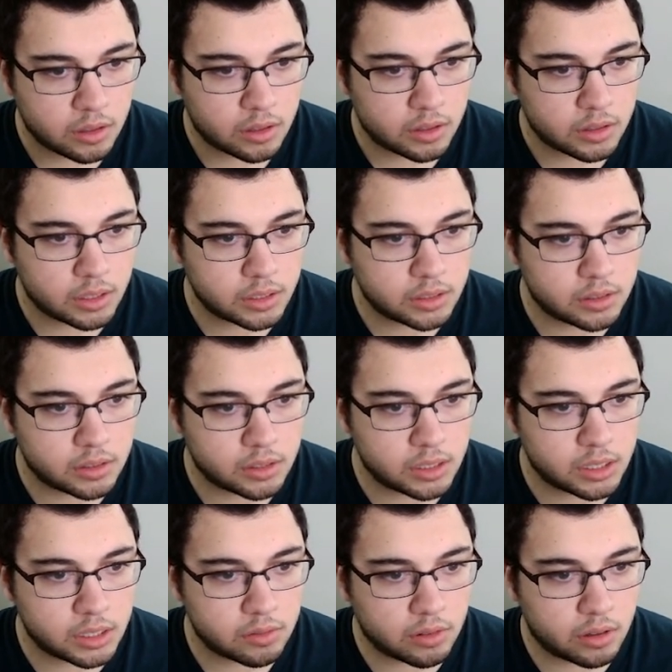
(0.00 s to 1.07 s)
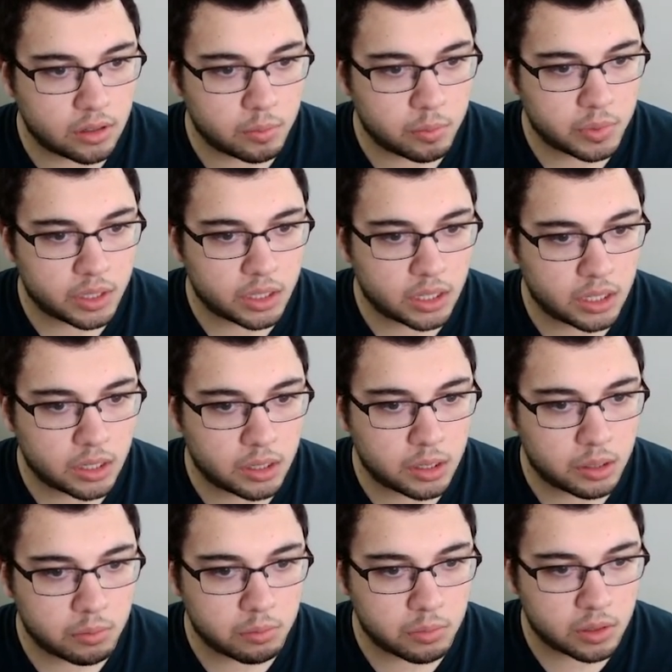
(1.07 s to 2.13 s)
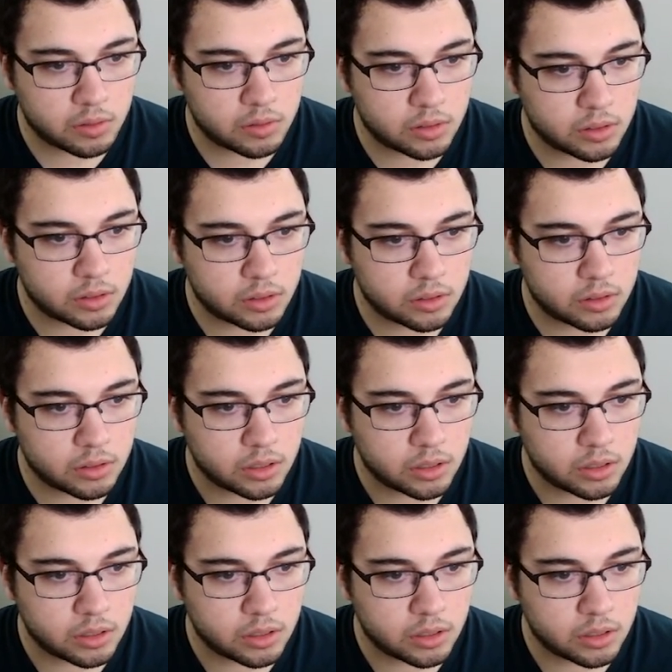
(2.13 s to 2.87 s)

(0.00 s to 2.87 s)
Let's see, run npm, Maven,